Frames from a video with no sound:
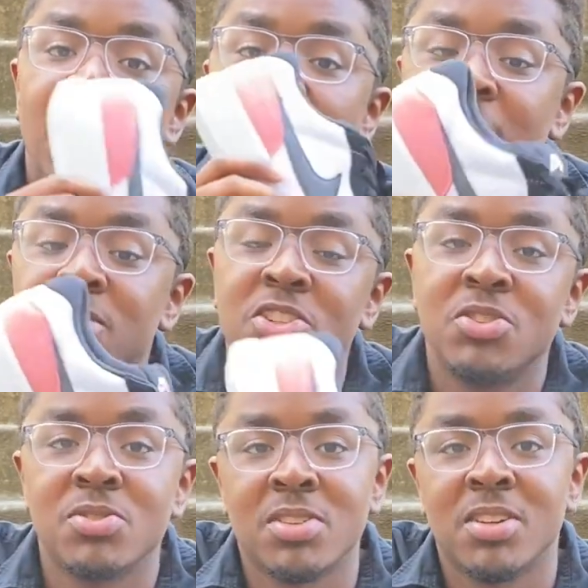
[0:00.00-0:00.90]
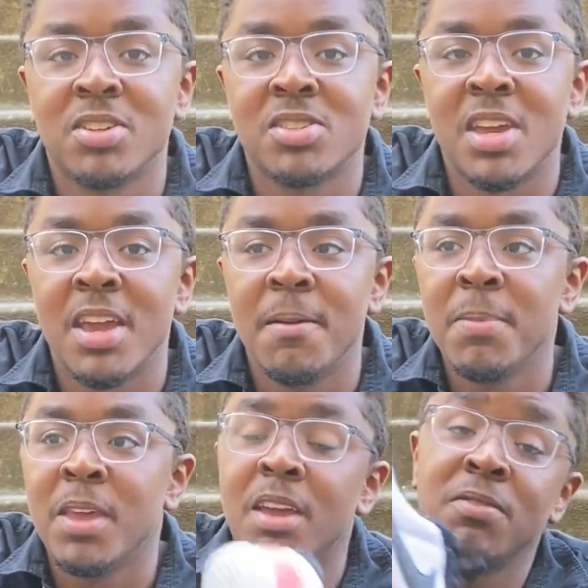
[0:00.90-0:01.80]
how these shoes are going to skate.
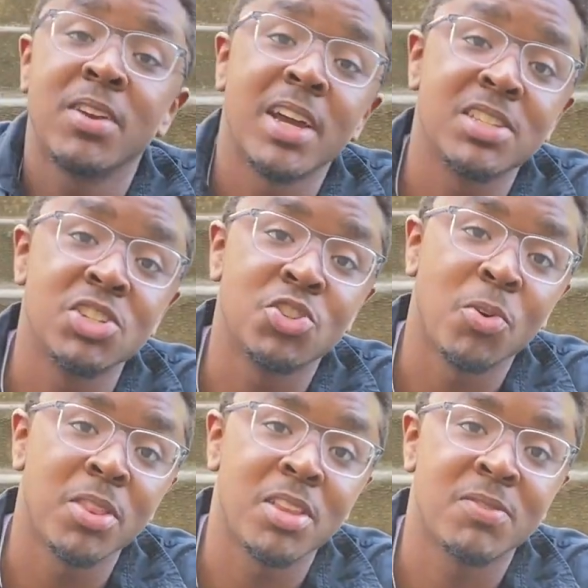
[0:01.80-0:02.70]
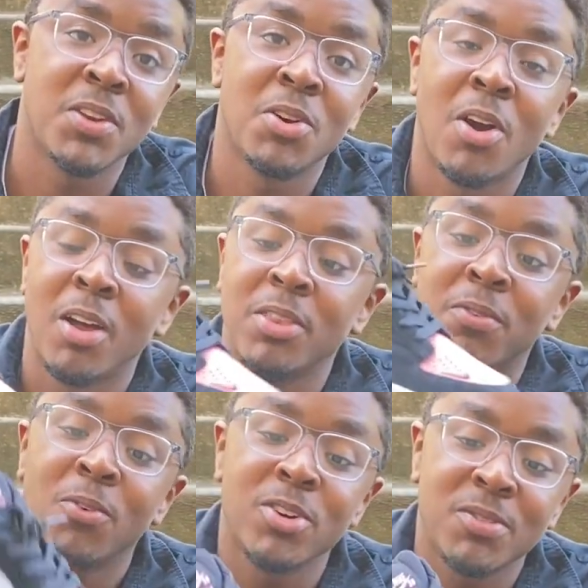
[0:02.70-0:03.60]
If you guys enjoyed this video on the
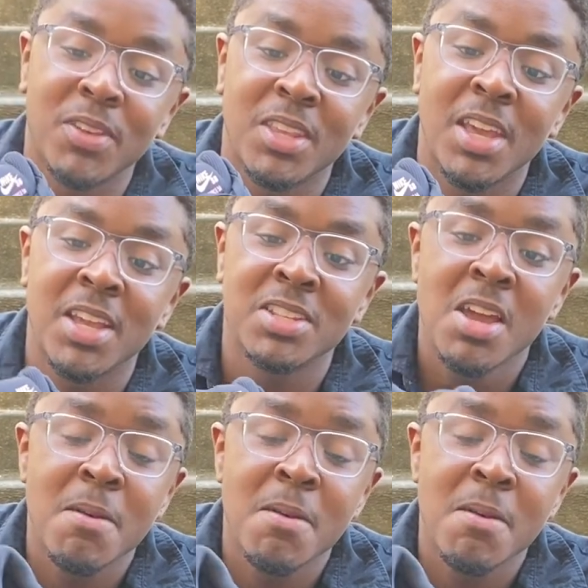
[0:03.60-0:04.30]
Force 58s,